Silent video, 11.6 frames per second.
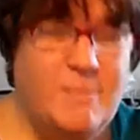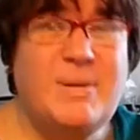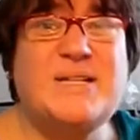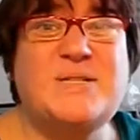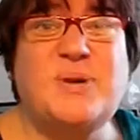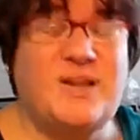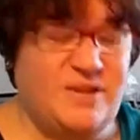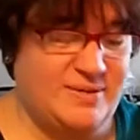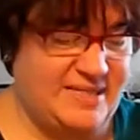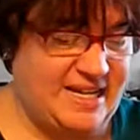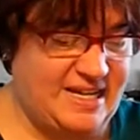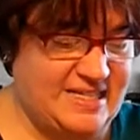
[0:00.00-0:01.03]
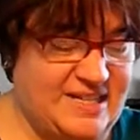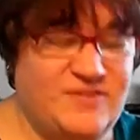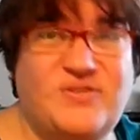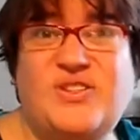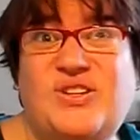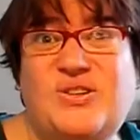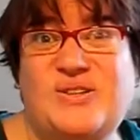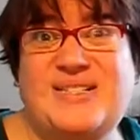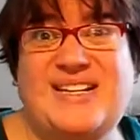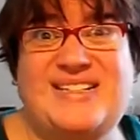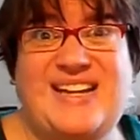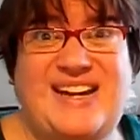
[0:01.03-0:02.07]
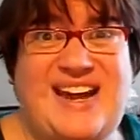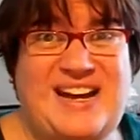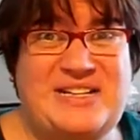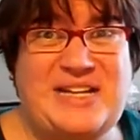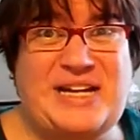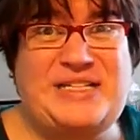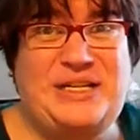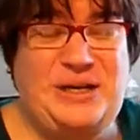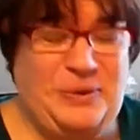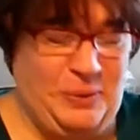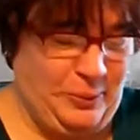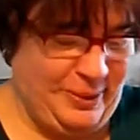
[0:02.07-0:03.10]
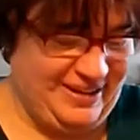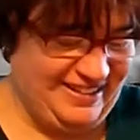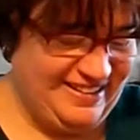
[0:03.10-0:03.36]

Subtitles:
But it's one of those things of do as I say, not as I do.